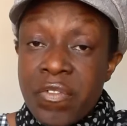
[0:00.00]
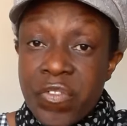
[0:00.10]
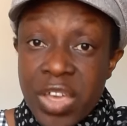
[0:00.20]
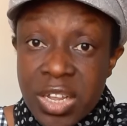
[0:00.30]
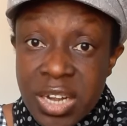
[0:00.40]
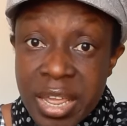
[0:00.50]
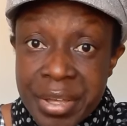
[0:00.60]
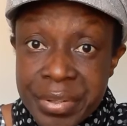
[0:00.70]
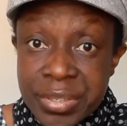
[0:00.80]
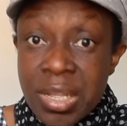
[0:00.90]
fake
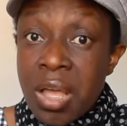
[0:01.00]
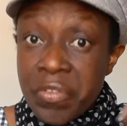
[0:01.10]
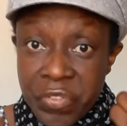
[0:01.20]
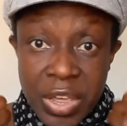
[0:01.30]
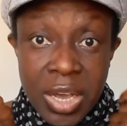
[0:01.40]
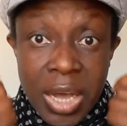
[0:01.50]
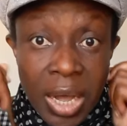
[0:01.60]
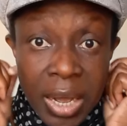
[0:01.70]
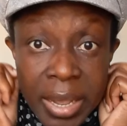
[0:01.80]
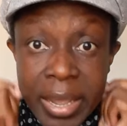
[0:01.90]
nails, fake
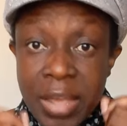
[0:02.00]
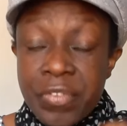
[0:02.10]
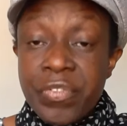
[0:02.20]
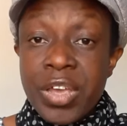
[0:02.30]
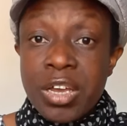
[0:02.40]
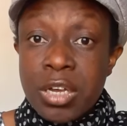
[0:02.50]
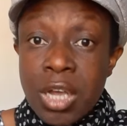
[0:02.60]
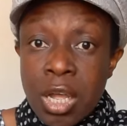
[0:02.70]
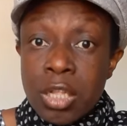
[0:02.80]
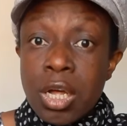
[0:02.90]
uh, hair, fake
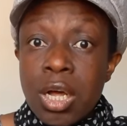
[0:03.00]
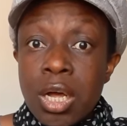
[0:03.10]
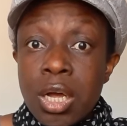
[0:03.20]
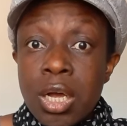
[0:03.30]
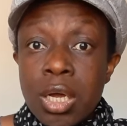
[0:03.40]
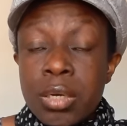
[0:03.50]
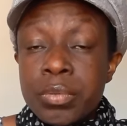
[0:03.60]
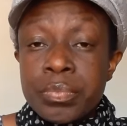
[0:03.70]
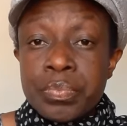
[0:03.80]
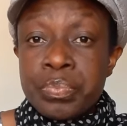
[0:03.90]

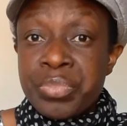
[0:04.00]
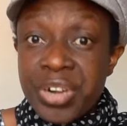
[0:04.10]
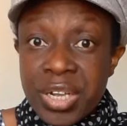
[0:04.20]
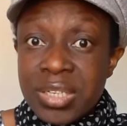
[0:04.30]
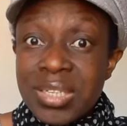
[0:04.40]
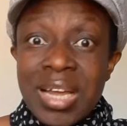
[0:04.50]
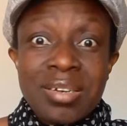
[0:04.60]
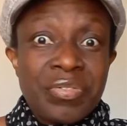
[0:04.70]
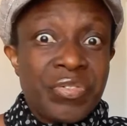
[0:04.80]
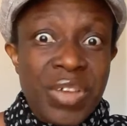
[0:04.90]
um, breast
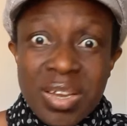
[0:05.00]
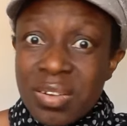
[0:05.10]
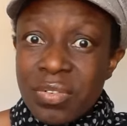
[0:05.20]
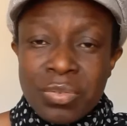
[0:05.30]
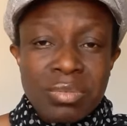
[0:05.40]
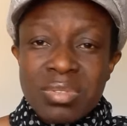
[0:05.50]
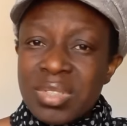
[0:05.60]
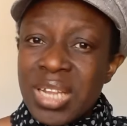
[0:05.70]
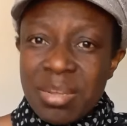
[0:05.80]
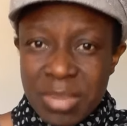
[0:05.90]
and fake,
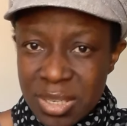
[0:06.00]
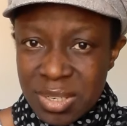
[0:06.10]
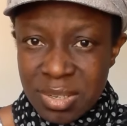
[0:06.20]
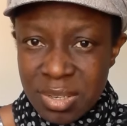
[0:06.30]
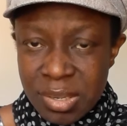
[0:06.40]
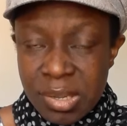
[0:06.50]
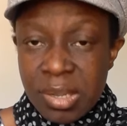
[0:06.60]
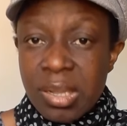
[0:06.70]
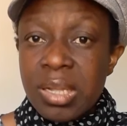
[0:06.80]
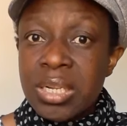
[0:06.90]
name it.
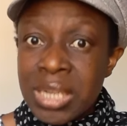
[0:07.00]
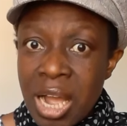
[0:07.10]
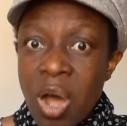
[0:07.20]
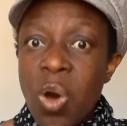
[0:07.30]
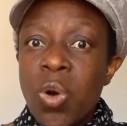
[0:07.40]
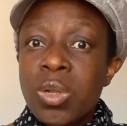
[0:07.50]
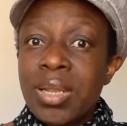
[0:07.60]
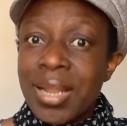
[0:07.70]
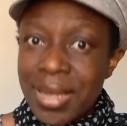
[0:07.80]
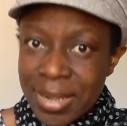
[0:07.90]
They are all
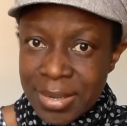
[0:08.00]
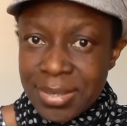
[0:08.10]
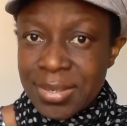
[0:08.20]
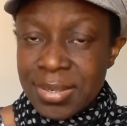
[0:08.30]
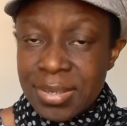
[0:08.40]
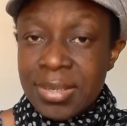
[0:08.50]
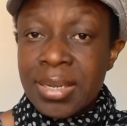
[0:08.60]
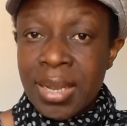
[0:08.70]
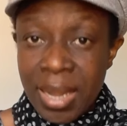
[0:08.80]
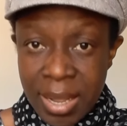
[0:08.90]
lies,
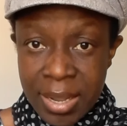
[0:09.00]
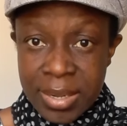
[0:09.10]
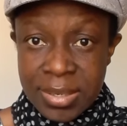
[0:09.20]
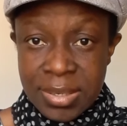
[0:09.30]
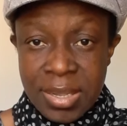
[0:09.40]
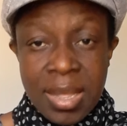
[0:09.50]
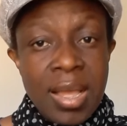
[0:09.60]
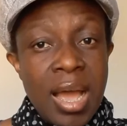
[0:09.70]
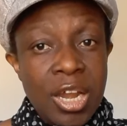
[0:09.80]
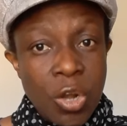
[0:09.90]
lies,
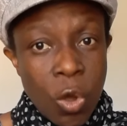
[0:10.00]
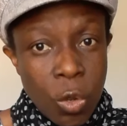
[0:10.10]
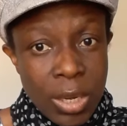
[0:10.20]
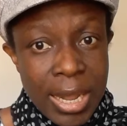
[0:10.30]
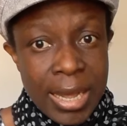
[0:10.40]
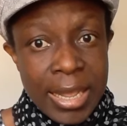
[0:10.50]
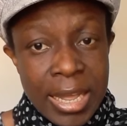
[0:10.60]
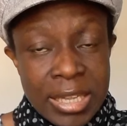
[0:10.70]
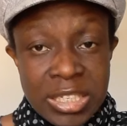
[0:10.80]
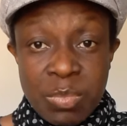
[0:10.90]
and all
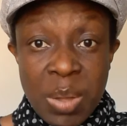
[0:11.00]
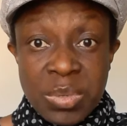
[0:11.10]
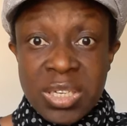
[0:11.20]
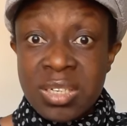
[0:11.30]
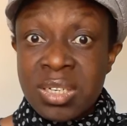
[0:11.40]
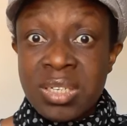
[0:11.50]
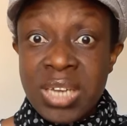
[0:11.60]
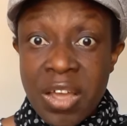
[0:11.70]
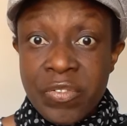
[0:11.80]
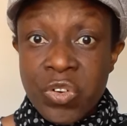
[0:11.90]
liars. The Bible says the
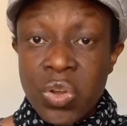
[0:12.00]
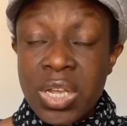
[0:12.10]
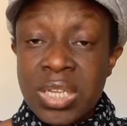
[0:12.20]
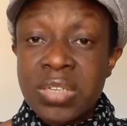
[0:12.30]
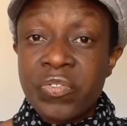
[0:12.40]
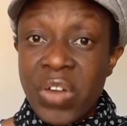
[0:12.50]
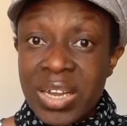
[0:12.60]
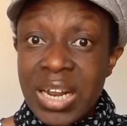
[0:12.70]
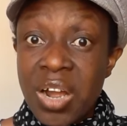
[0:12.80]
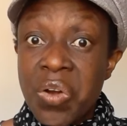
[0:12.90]
devil is
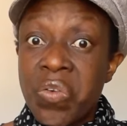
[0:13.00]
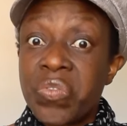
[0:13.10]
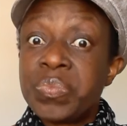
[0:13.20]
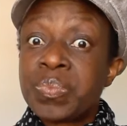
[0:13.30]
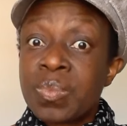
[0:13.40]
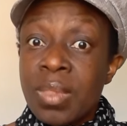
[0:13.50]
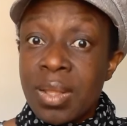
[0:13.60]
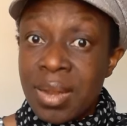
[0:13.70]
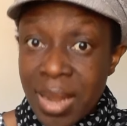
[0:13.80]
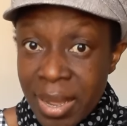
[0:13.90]
father of
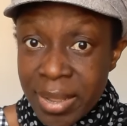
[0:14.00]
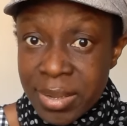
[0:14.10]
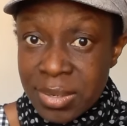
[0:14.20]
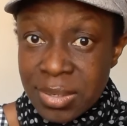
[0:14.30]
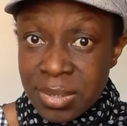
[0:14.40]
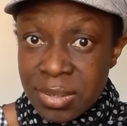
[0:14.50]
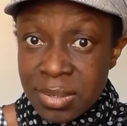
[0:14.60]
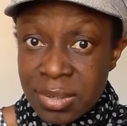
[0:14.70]
liars.